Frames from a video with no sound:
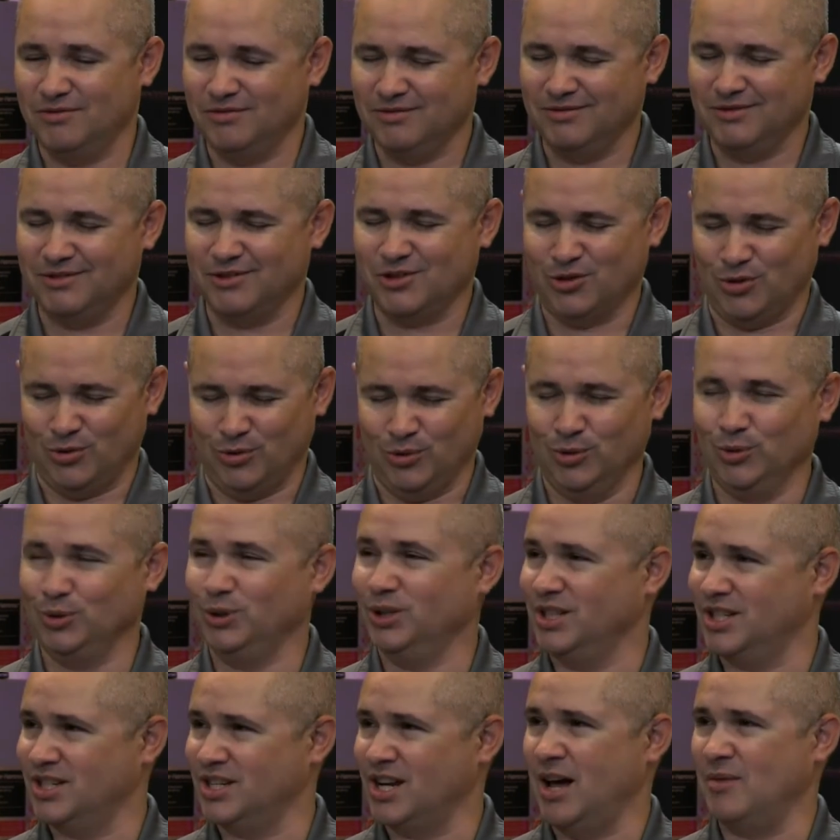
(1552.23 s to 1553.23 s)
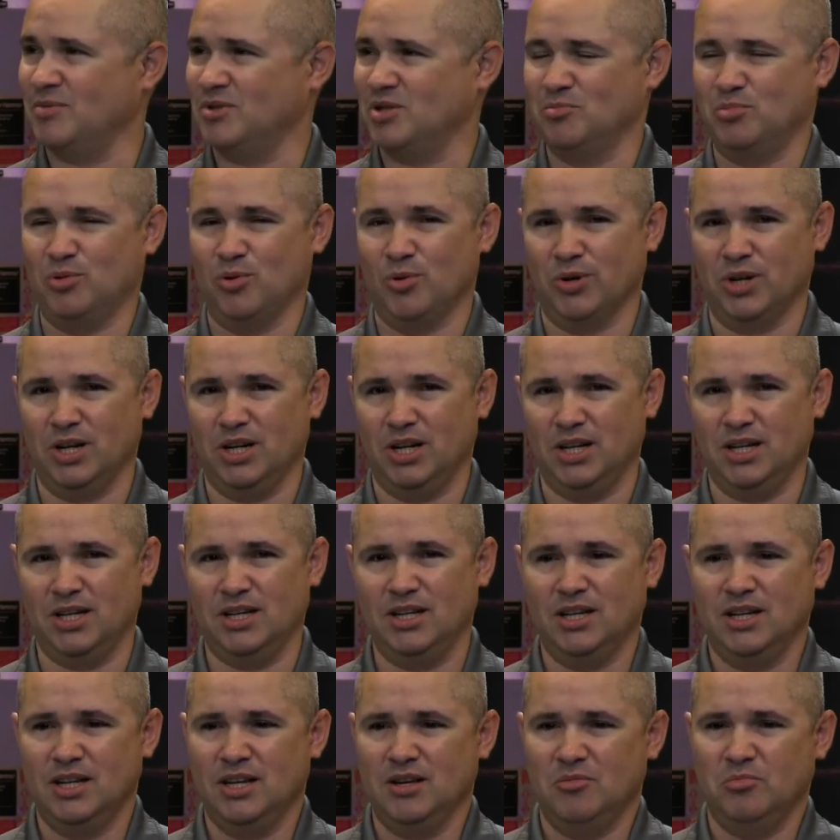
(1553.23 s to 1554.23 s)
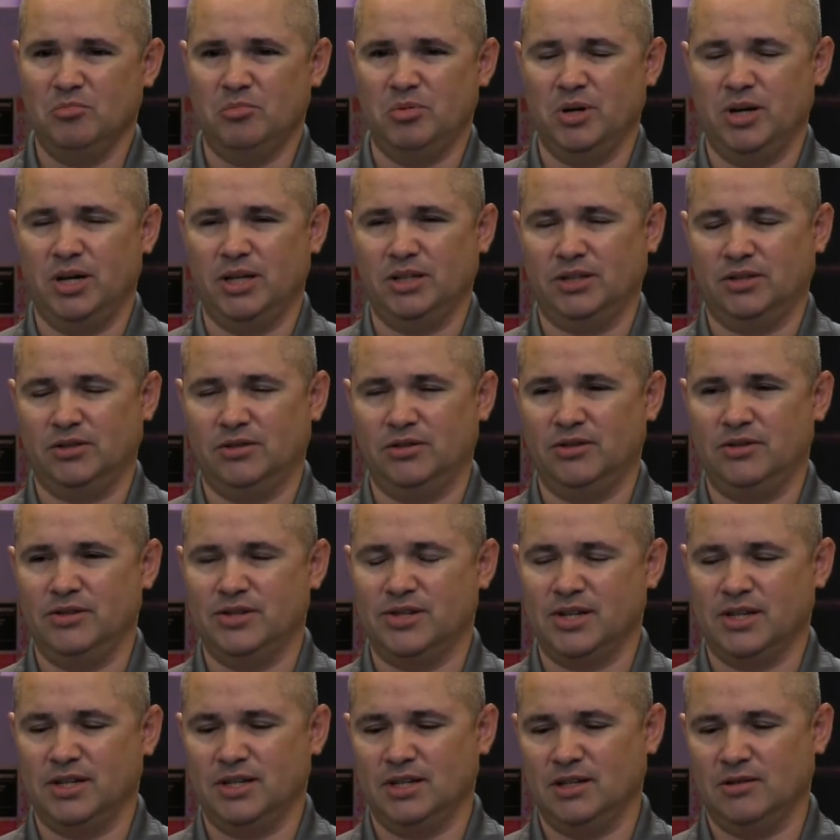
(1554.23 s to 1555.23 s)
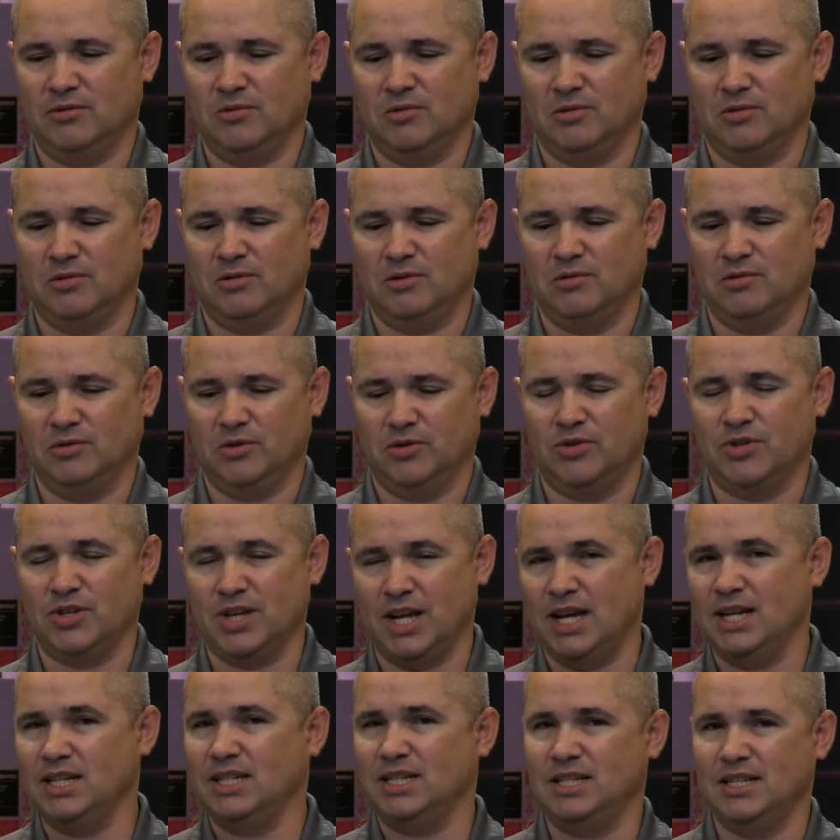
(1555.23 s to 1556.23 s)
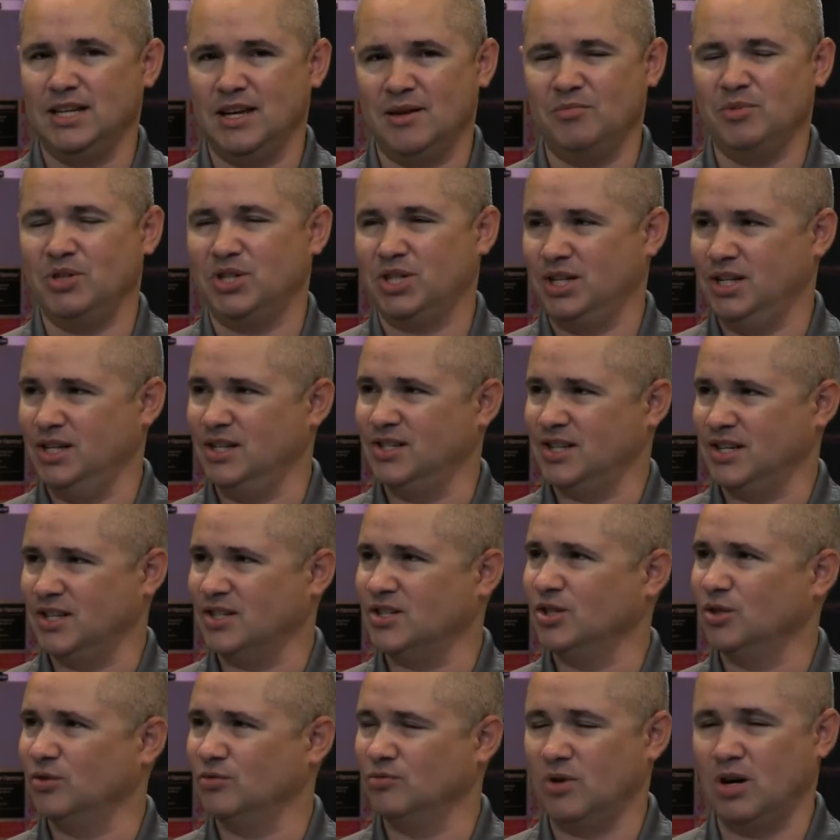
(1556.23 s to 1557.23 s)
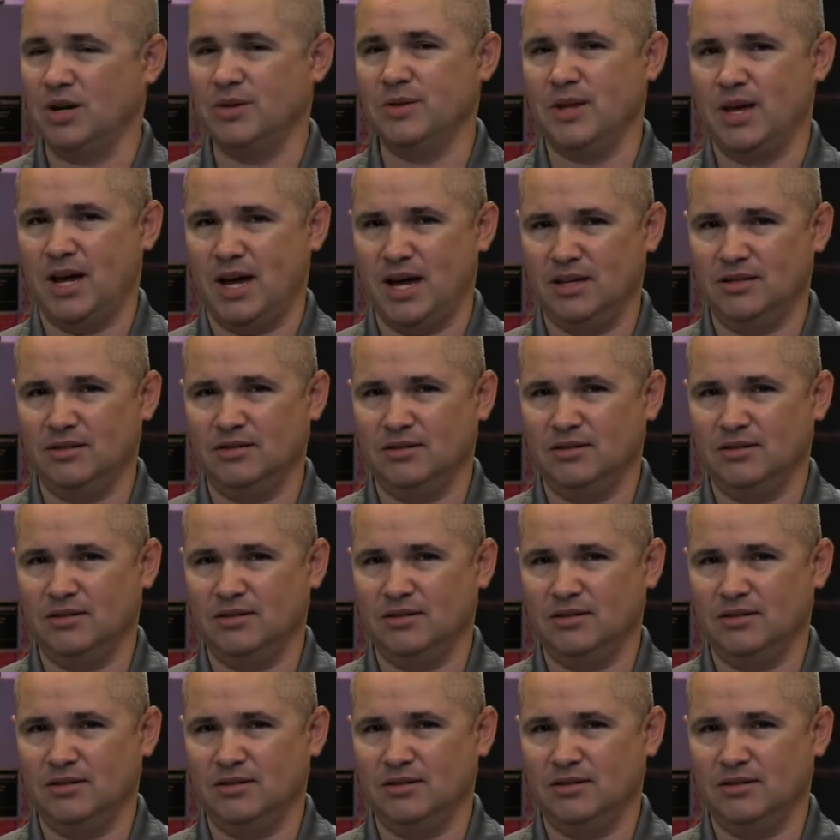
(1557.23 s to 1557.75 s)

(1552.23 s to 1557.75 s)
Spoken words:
truly stopped supporting it, but there's ATM machines that still run that.